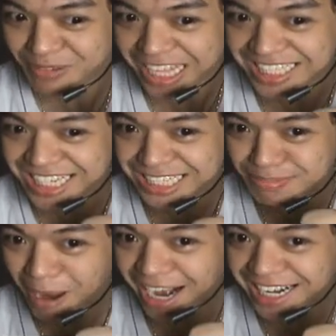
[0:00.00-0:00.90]

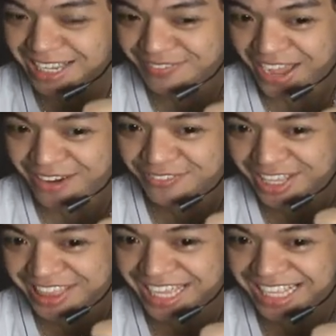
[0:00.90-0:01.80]
vintage part of
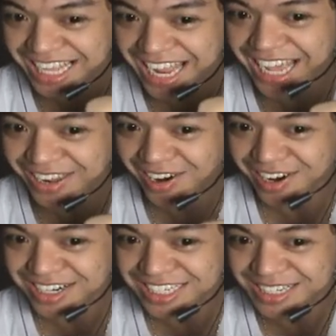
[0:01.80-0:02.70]
everything that I
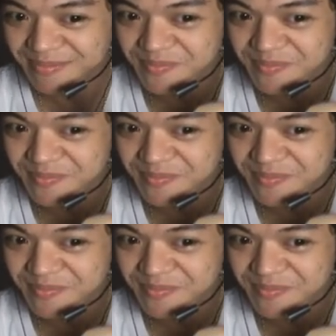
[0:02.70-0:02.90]
learned.